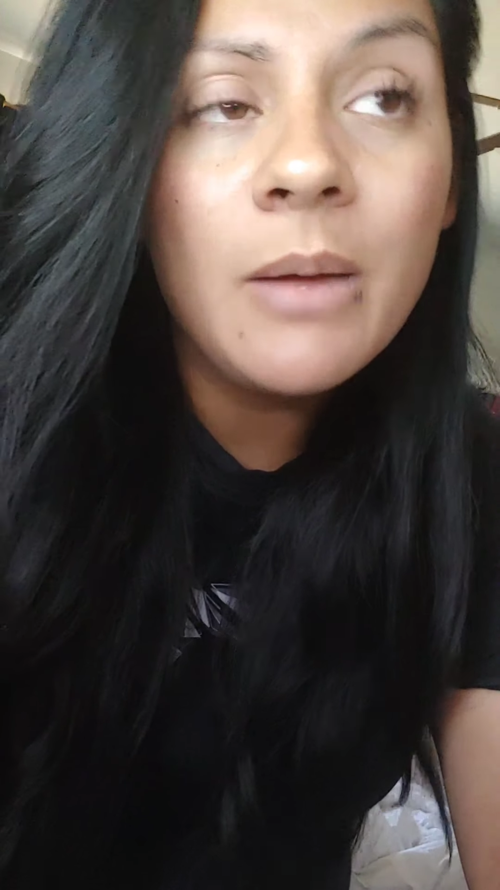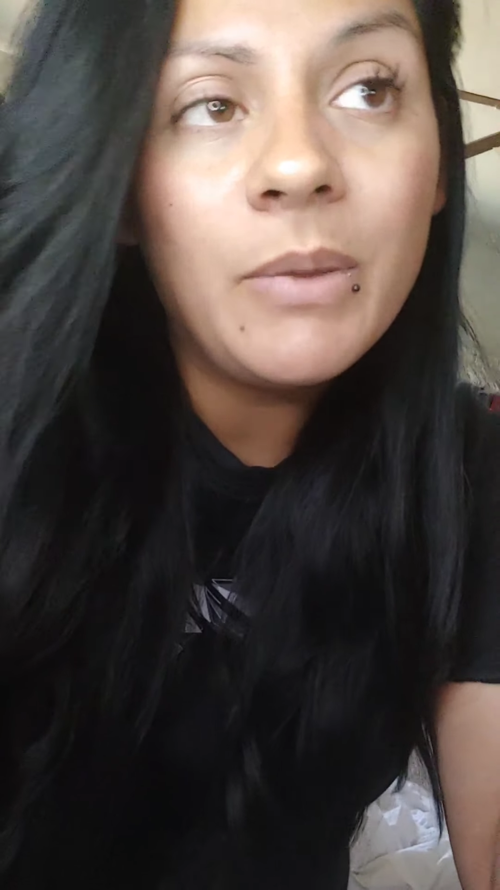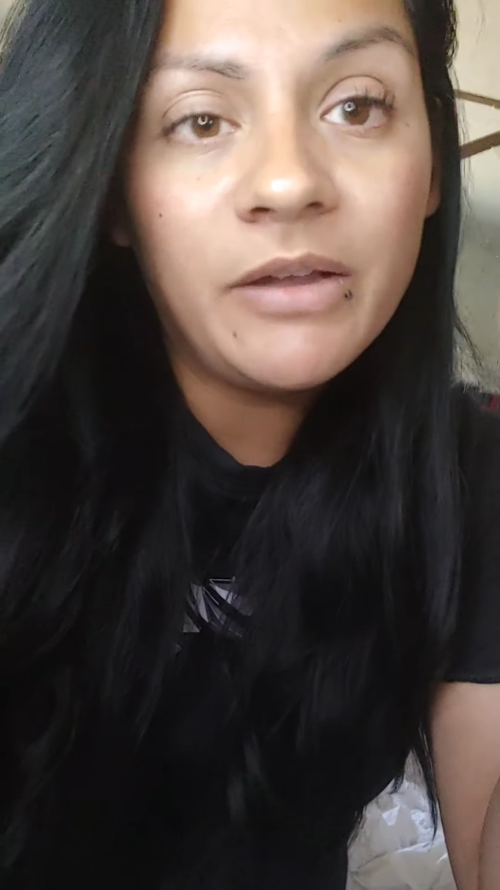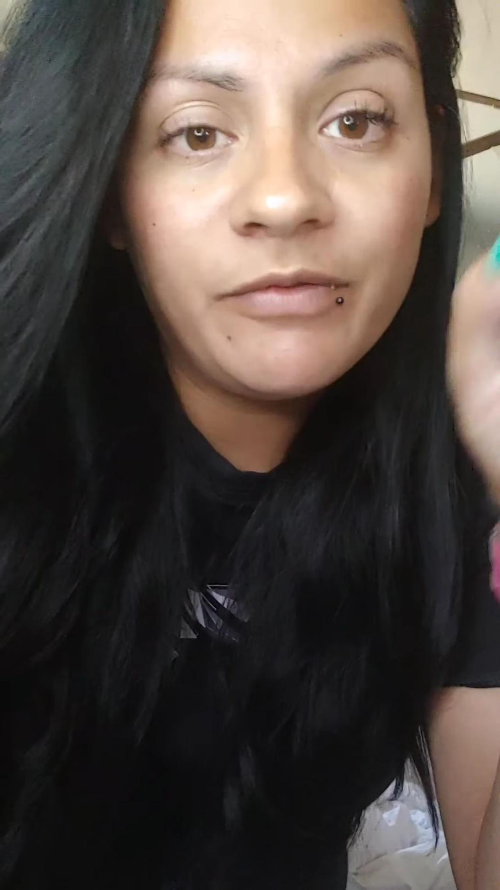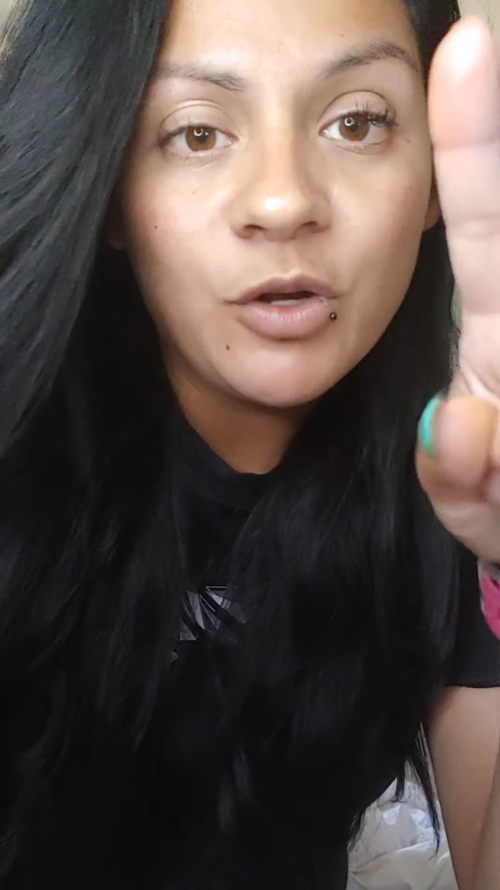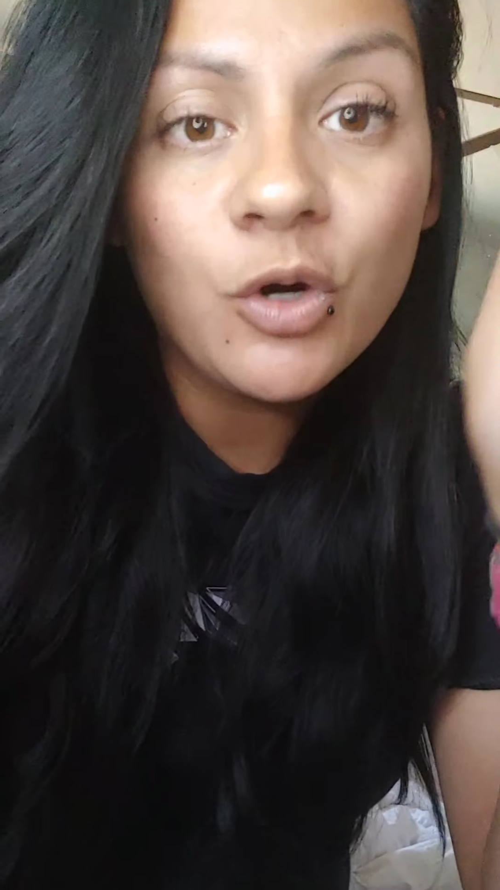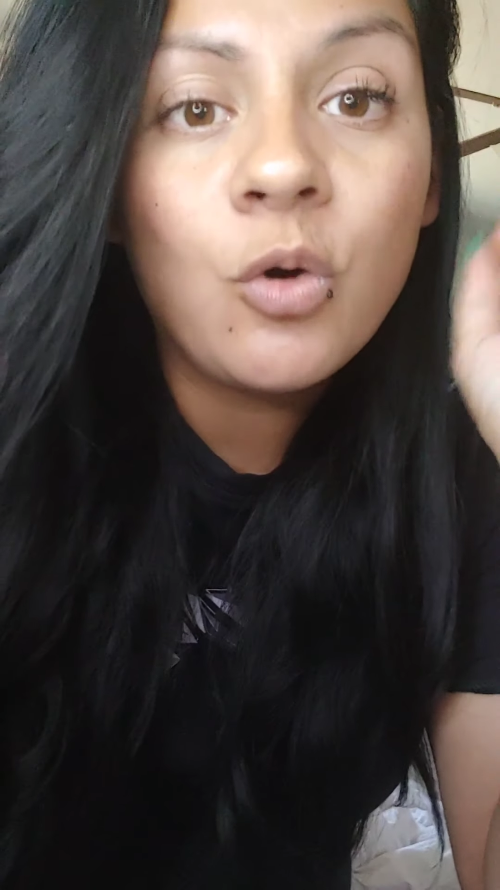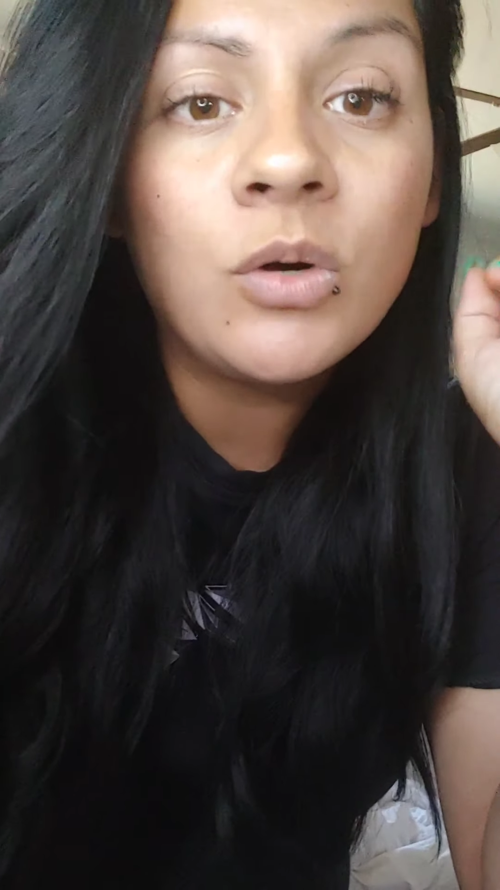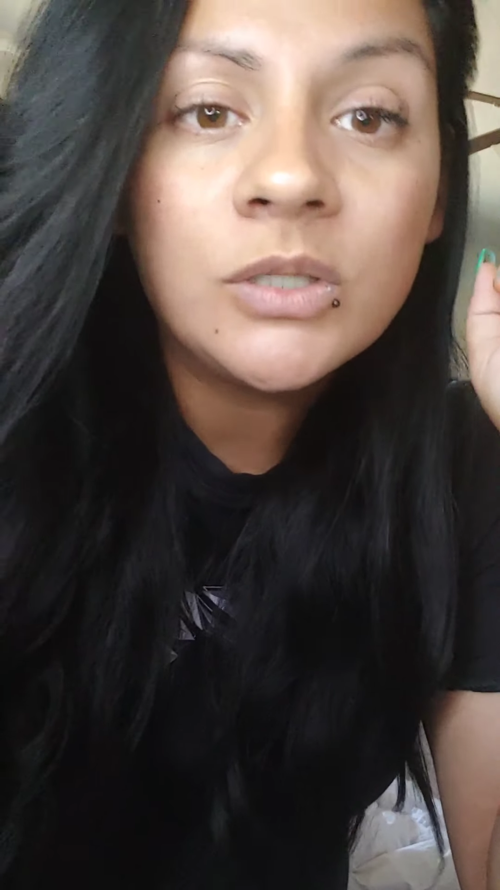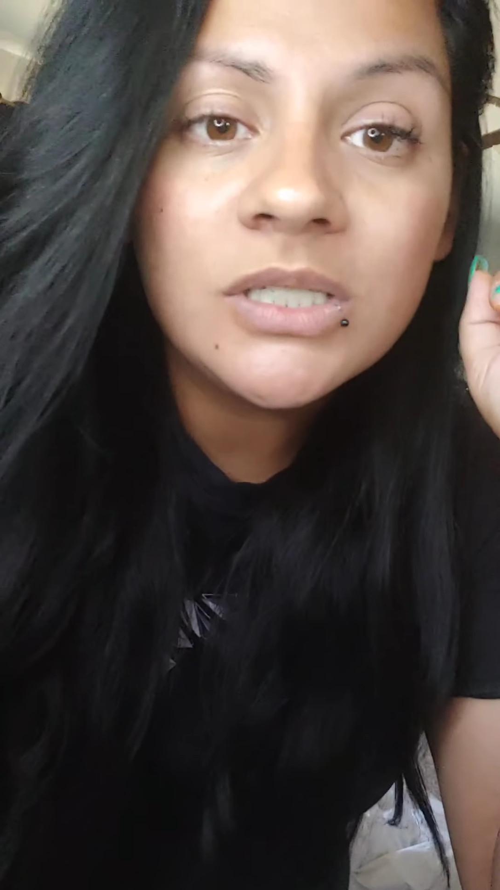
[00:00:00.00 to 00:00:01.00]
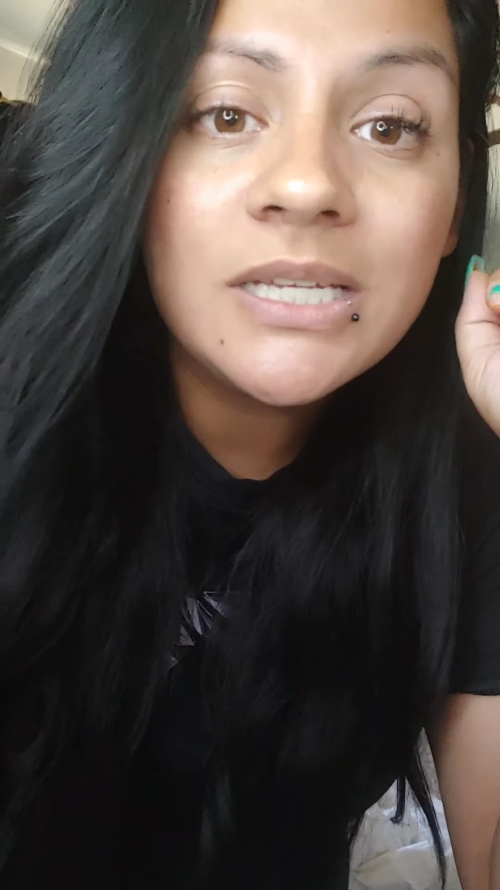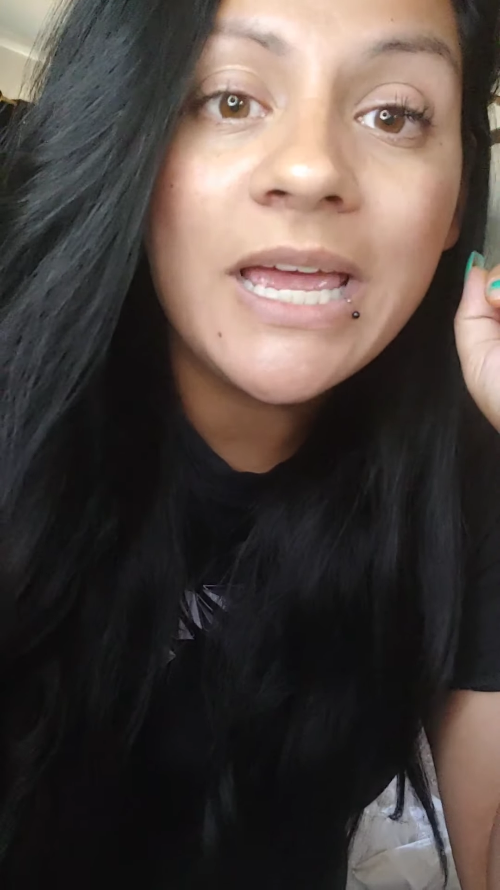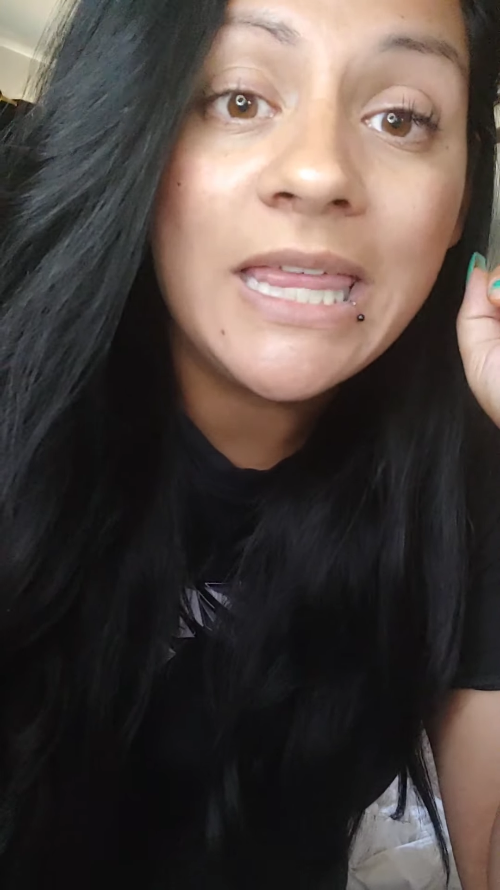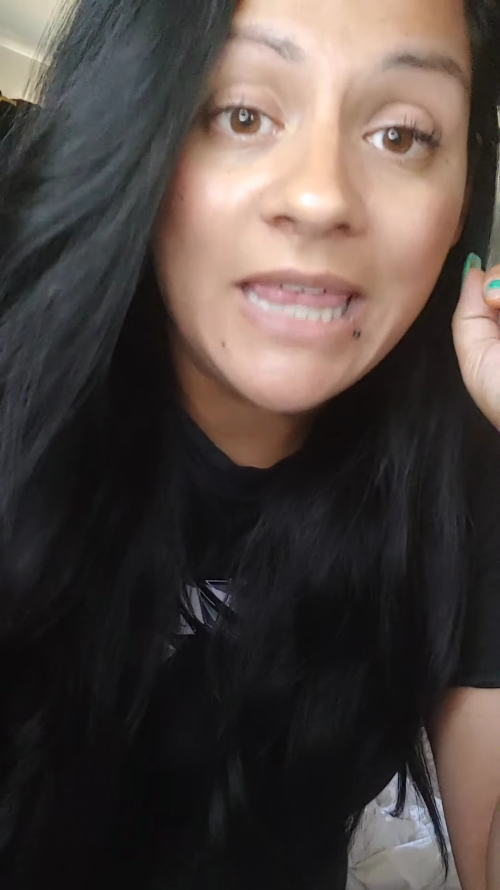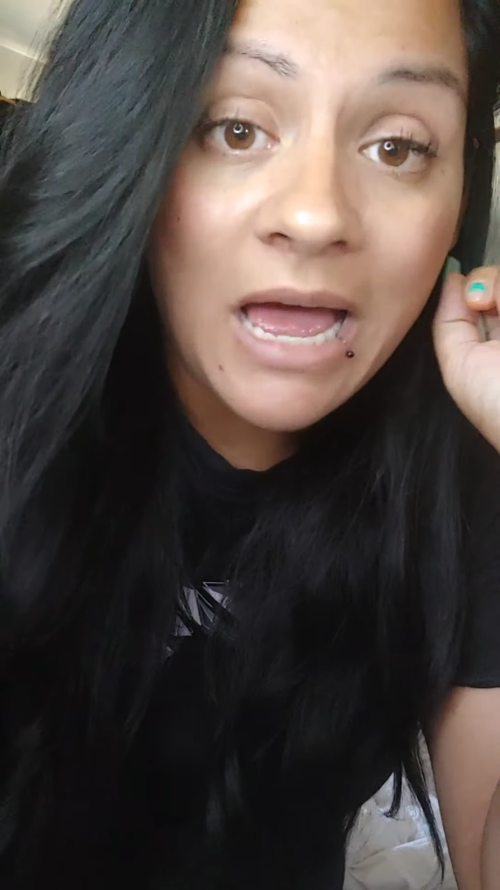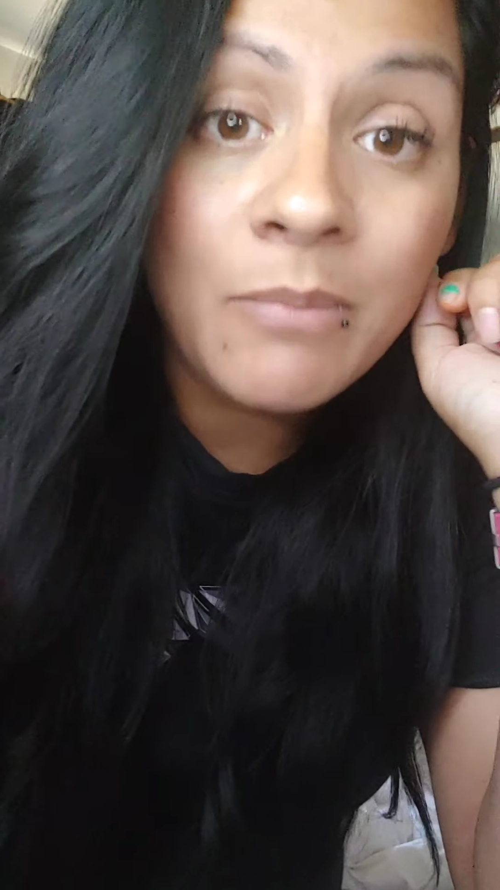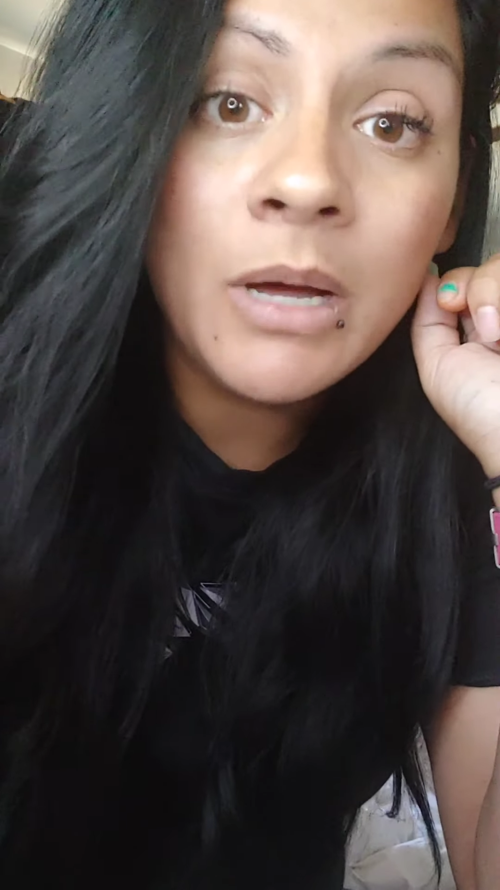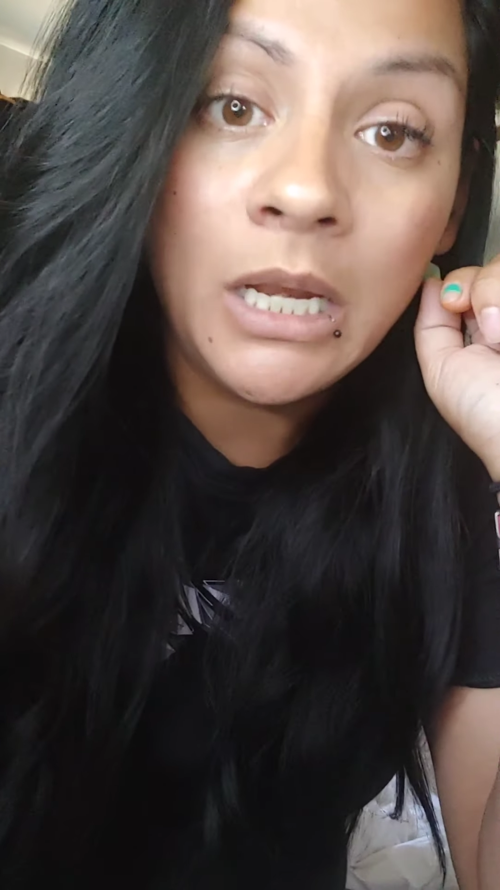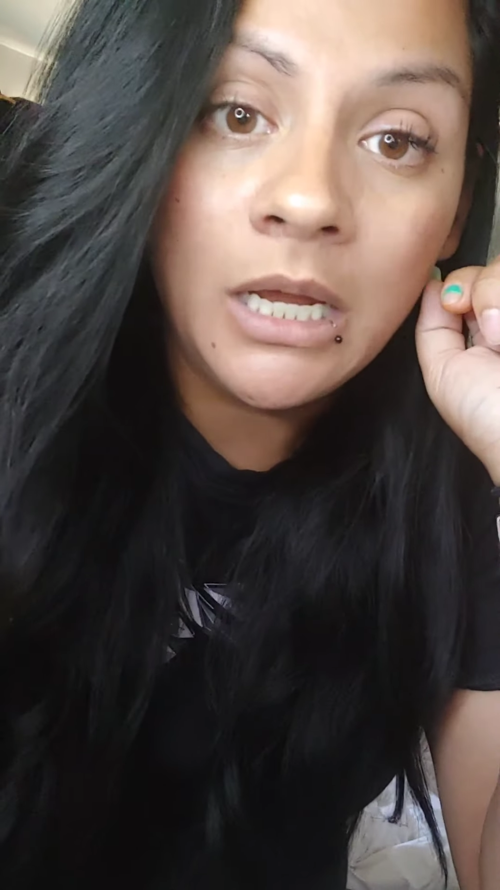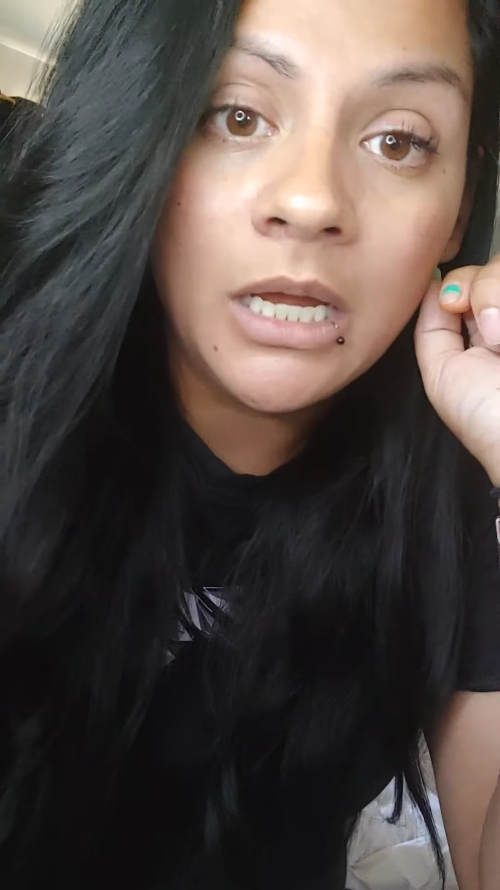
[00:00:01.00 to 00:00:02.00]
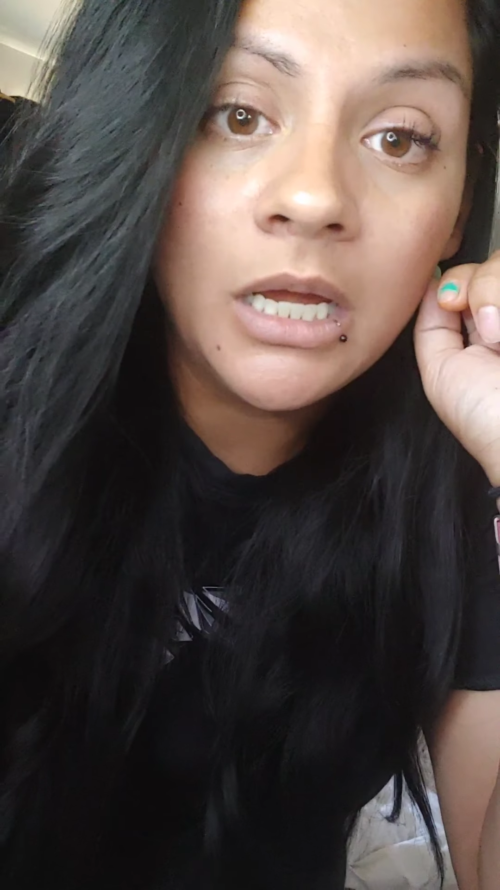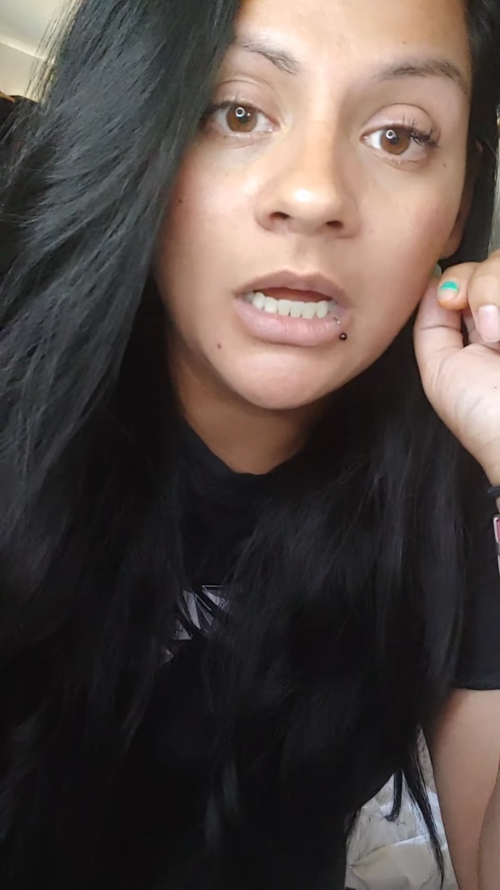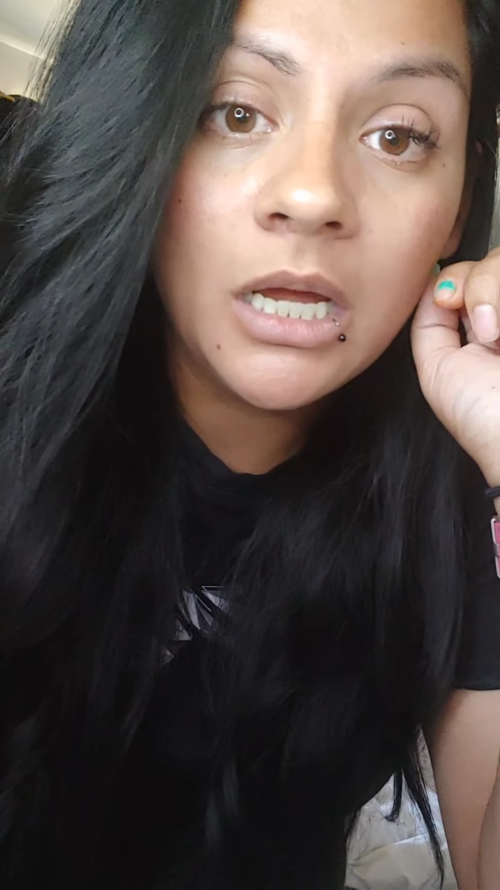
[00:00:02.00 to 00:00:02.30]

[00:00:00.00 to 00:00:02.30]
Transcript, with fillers: But if you're going to take that money,